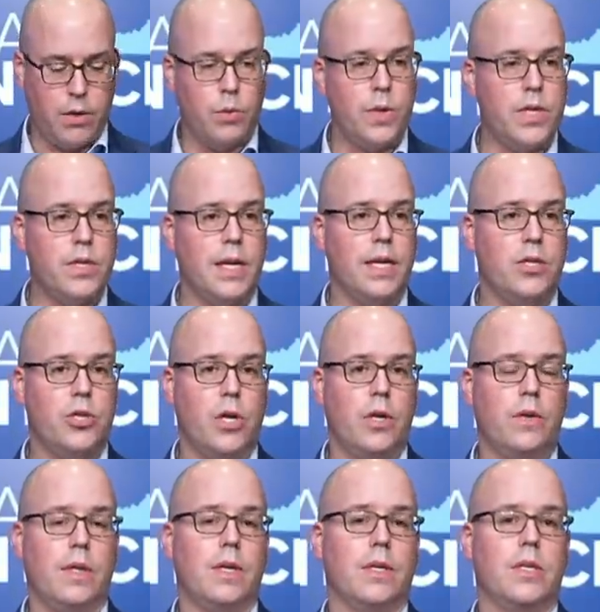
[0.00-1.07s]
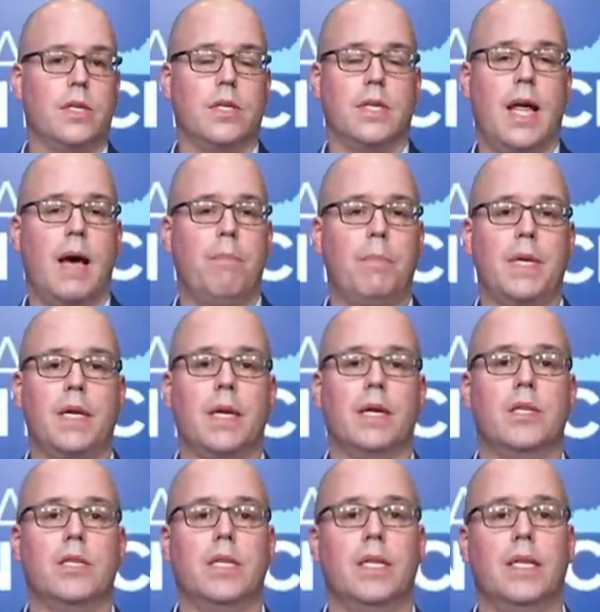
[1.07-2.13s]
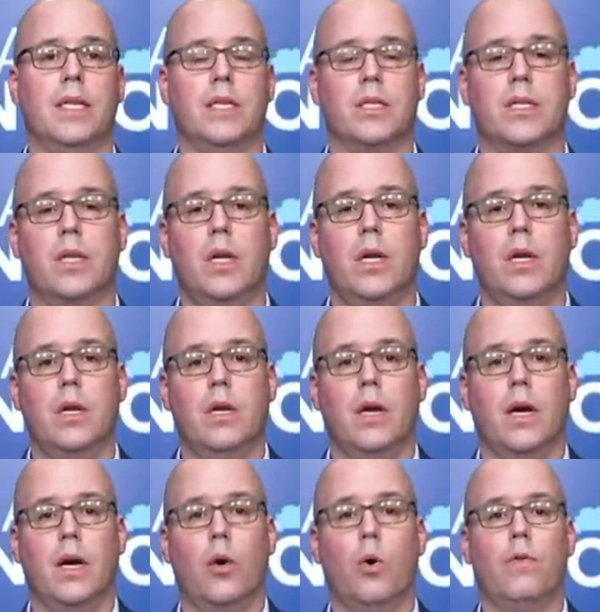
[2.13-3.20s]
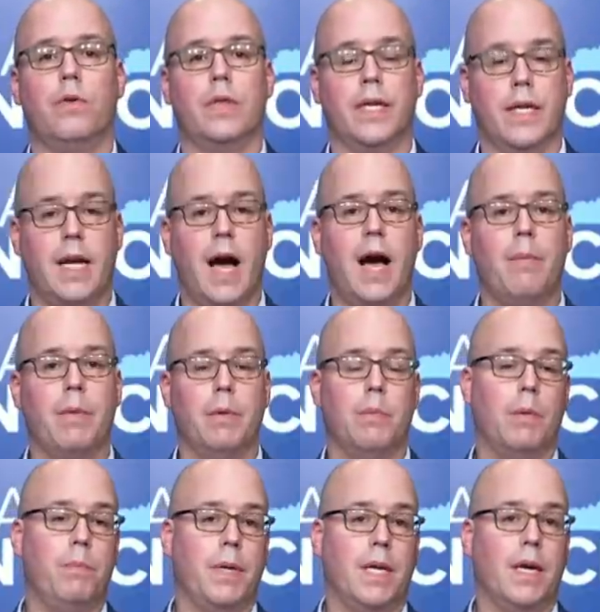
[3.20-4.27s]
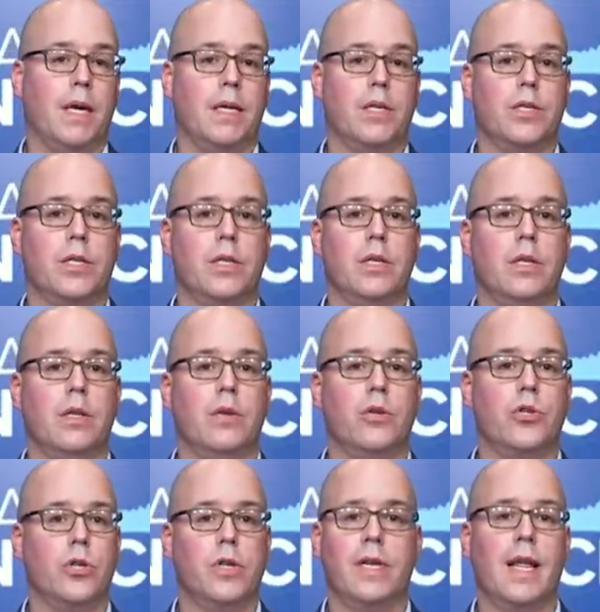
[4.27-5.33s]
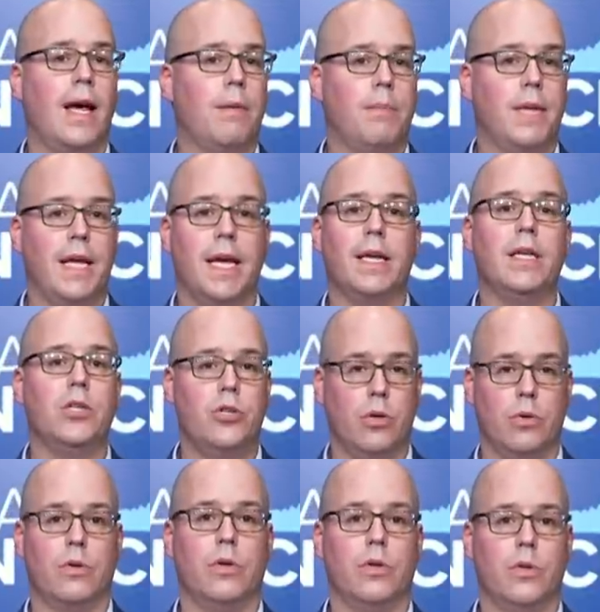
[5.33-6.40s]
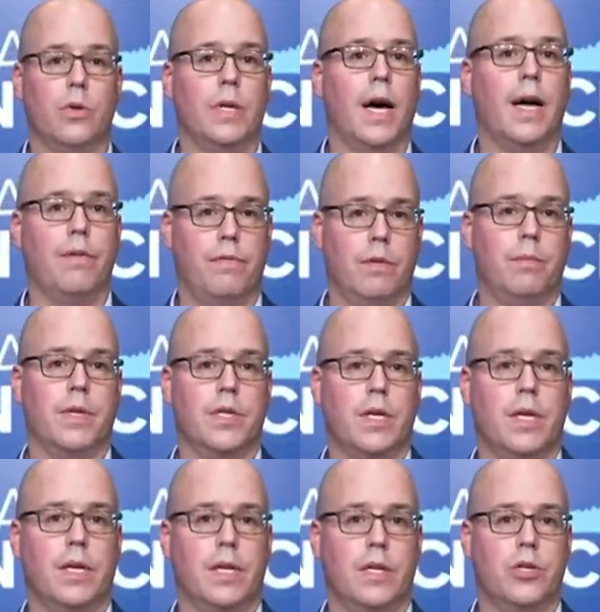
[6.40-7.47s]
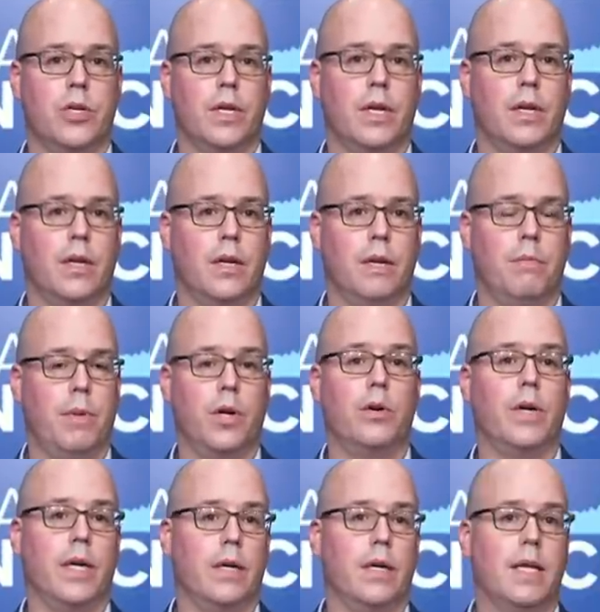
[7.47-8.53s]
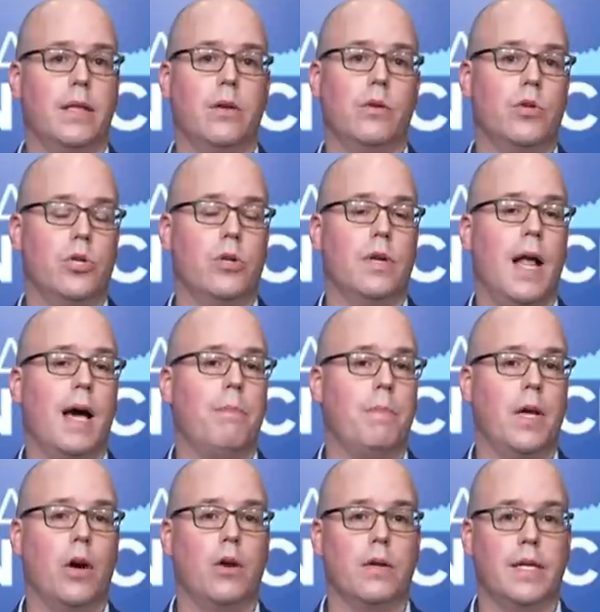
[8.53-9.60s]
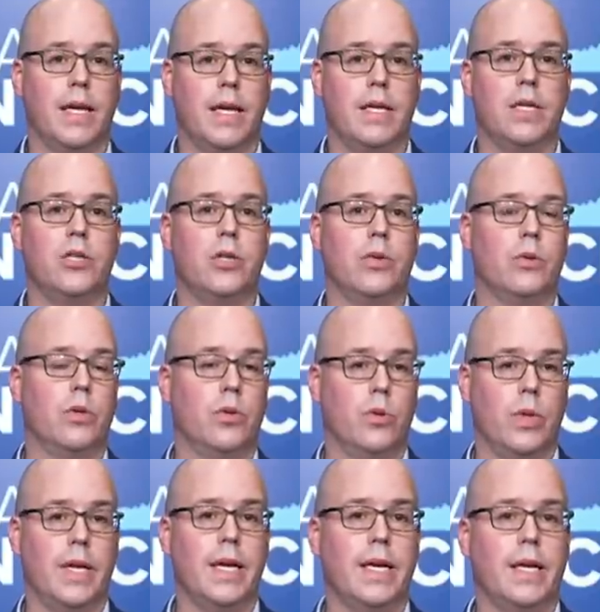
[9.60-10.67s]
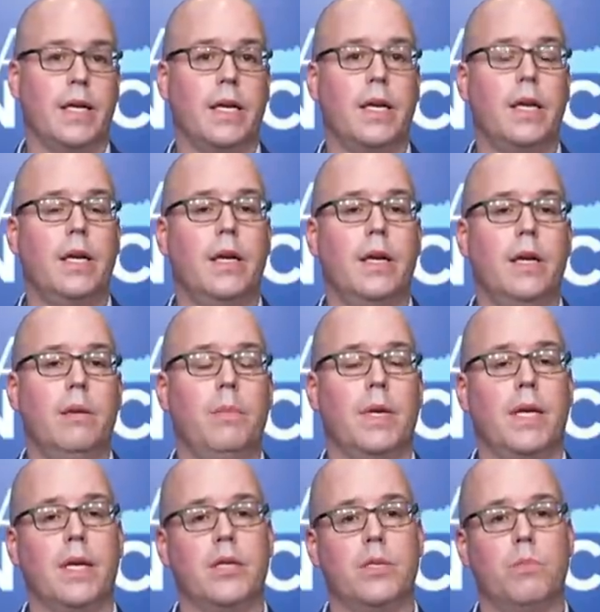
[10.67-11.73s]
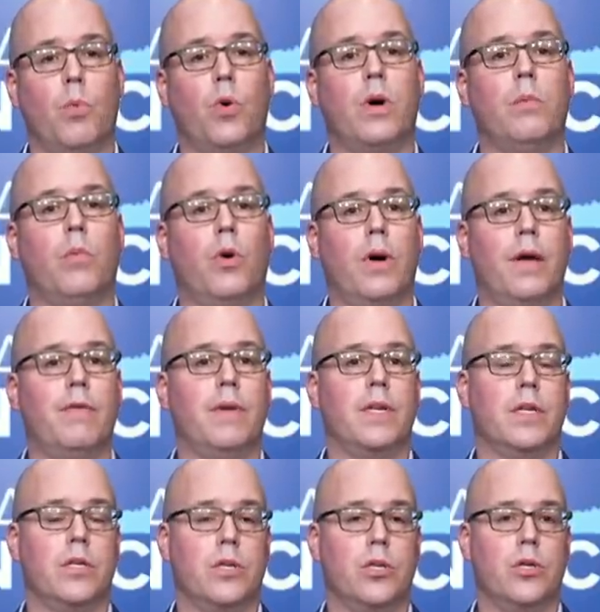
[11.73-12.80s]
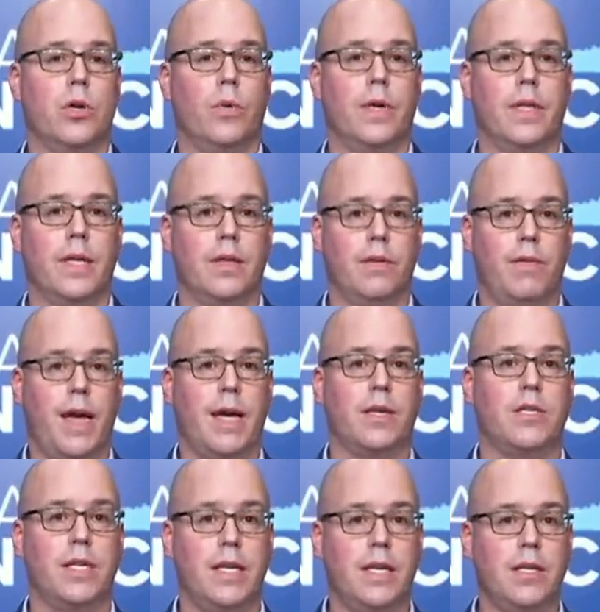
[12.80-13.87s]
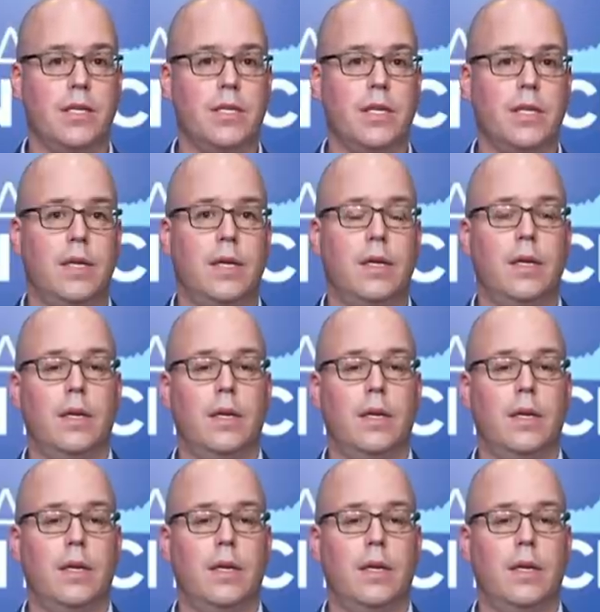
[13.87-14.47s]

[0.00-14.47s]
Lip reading: Now, the reason I share this is not because it is overly common, but because there should not be any children who die from this condition, period. And there should not be hardly any children who get it, because more and more evidence is showing that the vaccines